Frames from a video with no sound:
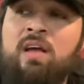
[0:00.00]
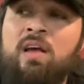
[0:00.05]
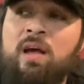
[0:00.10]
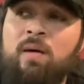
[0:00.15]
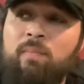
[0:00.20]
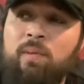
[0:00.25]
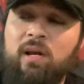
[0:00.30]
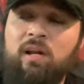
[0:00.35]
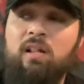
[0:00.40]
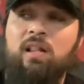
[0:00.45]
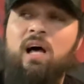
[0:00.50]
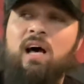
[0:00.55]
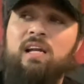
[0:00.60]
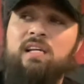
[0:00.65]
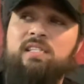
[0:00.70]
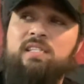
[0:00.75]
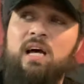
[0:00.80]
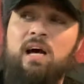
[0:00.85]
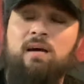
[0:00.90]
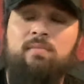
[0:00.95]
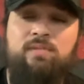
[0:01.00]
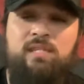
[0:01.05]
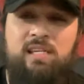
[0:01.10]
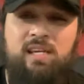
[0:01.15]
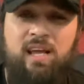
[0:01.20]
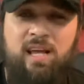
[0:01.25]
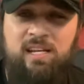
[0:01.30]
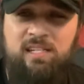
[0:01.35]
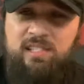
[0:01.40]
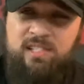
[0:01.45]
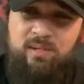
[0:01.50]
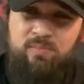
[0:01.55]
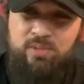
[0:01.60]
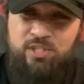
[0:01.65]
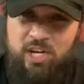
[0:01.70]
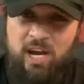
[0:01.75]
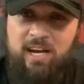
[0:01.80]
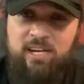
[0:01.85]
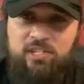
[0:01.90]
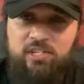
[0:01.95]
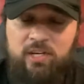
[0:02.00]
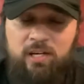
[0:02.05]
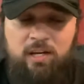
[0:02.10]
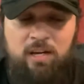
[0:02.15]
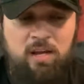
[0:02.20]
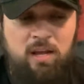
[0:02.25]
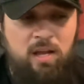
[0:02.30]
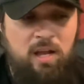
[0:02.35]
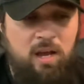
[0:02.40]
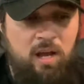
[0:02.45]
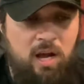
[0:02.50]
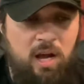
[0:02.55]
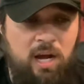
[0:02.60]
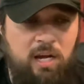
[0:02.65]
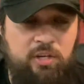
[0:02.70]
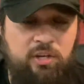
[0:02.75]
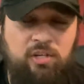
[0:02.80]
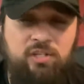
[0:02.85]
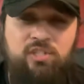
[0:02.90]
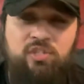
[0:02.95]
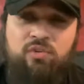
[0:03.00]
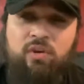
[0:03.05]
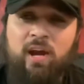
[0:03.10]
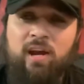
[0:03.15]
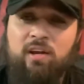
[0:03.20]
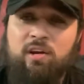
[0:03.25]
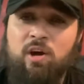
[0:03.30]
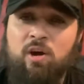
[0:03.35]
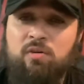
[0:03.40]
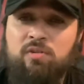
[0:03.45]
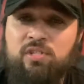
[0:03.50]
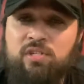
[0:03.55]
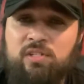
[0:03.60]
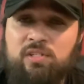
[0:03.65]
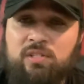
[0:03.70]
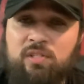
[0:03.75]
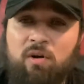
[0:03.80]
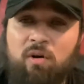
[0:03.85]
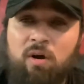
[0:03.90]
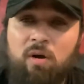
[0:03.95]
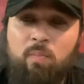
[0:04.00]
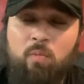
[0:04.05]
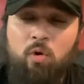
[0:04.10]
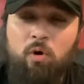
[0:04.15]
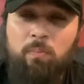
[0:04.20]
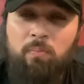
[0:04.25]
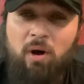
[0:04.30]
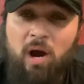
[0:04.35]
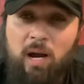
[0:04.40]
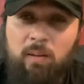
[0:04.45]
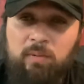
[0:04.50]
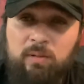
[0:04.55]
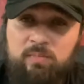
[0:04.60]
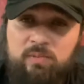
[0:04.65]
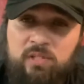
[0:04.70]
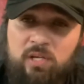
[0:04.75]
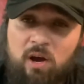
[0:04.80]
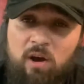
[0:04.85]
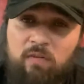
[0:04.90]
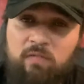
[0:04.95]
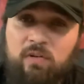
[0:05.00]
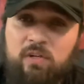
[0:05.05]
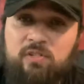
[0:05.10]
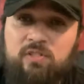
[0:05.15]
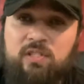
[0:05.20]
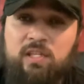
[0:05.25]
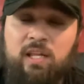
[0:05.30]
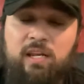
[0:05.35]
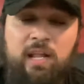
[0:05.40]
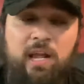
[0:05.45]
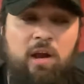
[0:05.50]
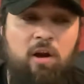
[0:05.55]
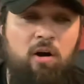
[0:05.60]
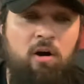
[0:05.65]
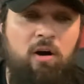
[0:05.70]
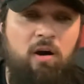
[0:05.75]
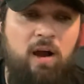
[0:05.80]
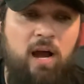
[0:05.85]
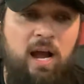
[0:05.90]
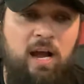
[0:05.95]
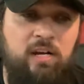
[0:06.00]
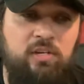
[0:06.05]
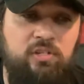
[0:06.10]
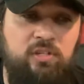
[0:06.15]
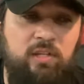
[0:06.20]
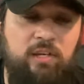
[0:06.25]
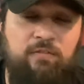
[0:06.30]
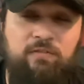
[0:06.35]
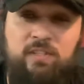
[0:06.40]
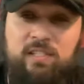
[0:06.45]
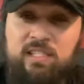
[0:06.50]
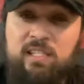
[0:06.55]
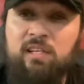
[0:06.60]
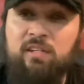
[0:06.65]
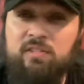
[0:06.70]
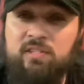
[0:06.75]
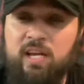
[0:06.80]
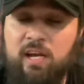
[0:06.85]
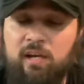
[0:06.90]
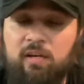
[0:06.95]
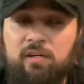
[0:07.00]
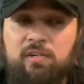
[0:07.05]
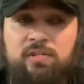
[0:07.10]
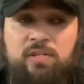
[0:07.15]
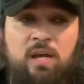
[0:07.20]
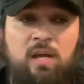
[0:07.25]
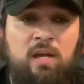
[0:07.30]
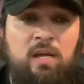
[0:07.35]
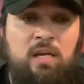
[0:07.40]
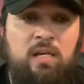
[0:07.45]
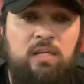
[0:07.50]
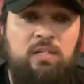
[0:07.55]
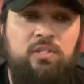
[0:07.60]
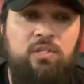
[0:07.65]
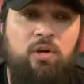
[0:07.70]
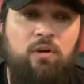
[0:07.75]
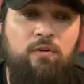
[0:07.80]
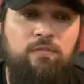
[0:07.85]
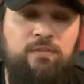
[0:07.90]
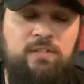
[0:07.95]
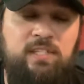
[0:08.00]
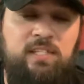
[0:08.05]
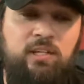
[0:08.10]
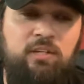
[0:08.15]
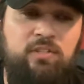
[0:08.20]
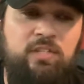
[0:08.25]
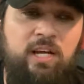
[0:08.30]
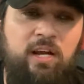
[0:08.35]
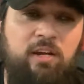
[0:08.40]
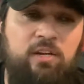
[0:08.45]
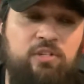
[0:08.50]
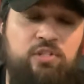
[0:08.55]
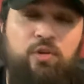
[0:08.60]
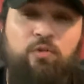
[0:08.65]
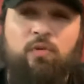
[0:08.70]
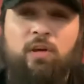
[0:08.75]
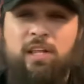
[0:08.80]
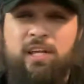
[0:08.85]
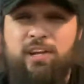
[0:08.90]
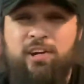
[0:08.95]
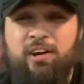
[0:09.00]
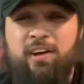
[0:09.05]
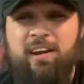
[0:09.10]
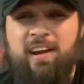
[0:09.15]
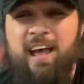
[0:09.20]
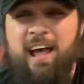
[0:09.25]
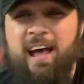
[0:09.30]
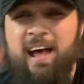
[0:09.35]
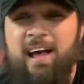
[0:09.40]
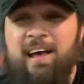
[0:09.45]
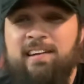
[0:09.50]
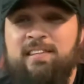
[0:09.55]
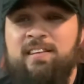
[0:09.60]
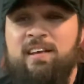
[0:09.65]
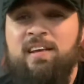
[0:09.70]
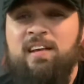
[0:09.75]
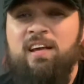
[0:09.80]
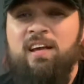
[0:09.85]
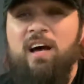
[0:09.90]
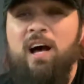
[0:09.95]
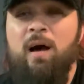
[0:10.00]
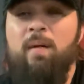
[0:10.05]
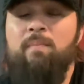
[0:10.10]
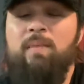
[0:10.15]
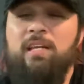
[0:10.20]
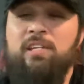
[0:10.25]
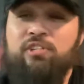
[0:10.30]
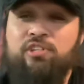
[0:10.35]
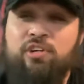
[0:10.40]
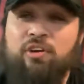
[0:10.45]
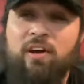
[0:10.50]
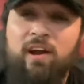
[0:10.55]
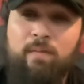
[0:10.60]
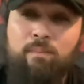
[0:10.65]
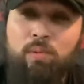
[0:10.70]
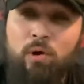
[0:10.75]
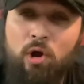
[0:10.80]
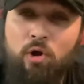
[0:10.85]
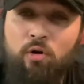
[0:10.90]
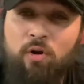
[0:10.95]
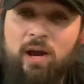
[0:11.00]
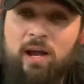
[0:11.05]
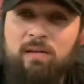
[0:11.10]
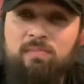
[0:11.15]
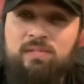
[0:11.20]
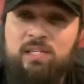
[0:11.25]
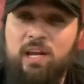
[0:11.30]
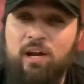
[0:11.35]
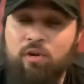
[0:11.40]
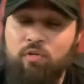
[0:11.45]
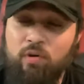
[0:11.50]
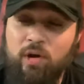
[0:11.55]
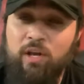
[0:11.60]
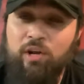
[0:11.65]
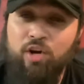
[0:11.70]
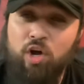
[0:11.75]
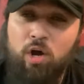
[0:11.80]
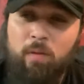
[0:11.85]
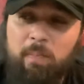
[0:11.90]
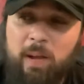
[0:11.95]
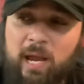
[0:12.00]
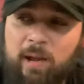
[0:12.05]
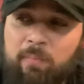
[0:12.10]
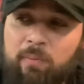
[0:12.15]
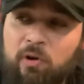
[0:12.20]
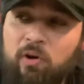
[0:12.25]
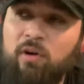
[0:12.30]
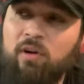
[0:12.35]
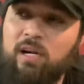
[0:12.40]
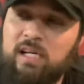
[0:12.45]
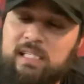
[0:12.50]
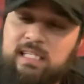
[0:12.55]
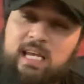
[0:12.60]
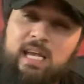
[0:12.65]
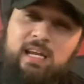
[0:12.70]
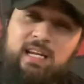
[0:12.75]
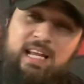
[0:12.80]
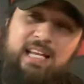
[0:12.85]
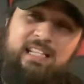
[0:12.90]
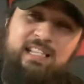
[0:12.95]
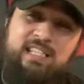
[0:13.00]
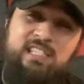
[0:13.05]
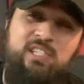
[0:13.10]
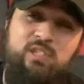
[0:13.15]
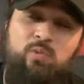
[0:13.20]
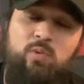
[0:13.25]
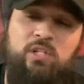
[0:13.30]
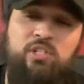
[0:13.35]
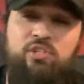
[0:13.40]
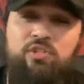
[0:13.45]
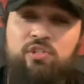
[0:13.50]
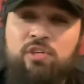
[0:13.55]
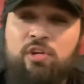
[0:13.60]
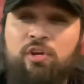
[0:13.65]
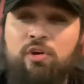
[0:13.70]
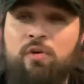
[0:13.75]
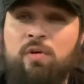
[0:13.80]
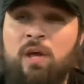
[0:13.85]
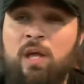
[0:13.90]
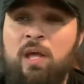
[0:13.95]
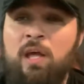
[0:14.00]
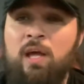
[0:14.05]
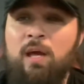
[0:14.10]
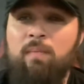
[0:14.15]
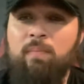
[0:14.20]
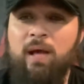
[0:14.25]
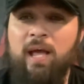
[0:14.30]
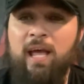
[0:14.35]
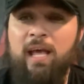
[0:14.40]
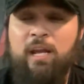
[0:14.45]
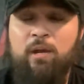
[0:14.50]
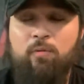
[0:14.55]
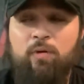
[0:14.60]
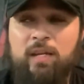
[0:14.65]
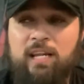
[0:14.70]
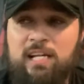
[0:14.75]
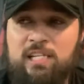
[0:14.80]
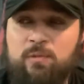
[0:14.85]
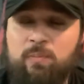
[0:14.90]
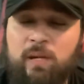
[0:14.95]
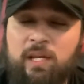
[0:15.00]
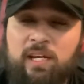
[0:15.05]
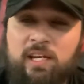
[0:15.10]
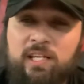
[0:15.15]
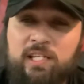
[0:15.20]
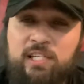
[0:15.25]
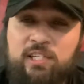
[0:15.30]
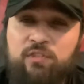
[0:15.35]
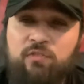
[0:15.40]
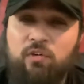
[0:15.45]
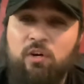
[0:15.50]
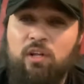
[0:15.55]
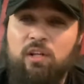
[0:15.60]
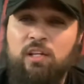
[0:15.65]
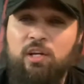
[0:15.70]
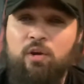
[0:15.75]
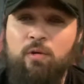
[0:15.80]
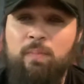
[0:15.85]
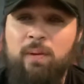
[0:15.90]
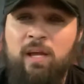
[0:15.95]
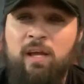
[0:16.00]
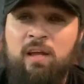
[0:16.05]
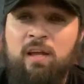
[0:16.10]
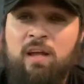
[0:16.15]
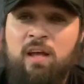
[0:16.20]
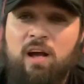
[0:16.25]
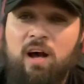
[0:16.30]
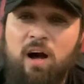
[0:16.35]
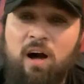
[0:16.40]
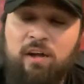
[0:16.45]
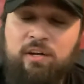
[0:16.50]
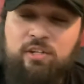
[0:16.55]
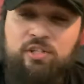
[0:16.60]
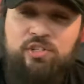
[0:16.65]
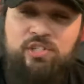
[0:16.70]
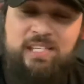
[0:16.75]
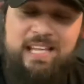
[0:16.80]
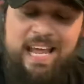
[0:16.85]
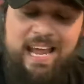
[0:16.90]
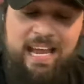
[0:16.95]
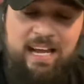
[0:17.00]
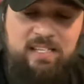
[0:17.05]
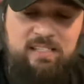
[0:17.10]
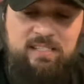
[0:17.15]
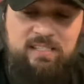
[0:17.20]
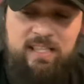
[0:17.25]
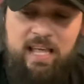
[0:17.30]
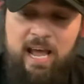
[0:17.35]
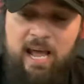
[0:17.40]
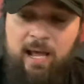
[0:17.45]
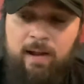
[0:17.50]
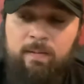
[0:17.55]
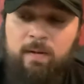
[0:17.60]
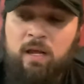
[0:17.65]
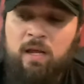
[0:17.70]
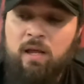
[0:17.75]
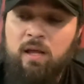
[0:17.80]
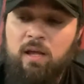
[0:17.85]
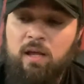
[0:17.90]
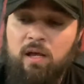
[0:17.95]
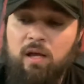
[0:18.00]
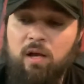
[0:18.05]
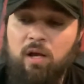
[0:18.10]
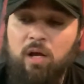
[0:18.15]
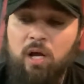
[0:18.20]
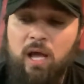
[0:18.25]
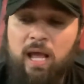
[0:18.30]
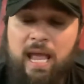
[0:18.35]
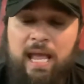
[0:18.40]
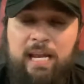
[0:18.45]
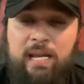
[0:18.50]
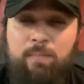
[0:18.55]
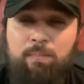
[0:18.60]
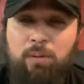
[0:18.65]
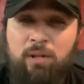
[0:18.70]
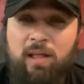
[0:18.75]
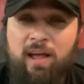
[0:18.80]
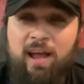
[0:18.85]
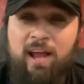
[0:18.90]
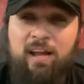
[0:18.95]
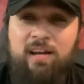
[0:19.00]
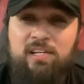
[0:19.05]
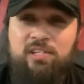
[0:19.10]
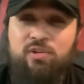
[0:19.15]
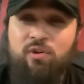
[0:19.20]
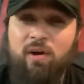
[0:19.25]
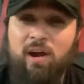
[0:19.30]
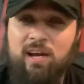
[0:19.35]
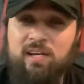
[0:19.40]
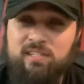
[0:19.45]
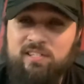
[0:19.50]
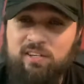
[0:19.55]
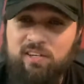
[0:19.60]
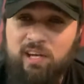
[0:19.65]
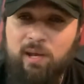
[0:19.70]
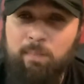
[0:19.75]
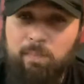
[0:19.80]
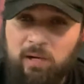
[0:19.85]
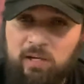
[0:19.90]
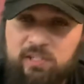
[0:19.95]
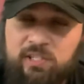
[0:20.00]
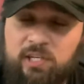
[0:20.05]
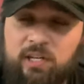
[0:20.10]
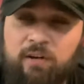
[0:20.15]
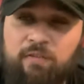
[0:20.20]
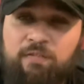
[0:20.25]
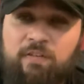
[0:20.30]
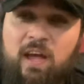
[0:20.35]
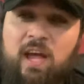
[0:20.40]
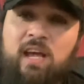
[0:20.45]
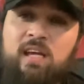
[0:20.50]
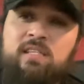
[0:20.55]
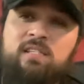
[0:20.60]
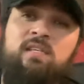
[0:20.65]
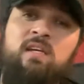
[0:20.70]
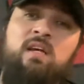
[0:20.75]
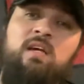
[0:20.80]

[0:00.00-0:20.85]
but a lot of times it ends up changing. Good strength coaches are more problem solvers than they are actually facilitators. So facilitators are really good at administering programs that are written on paper and saying that this is what you do, but anyone that's been in this for a little bit understands that any plan is great until you get punched in the face.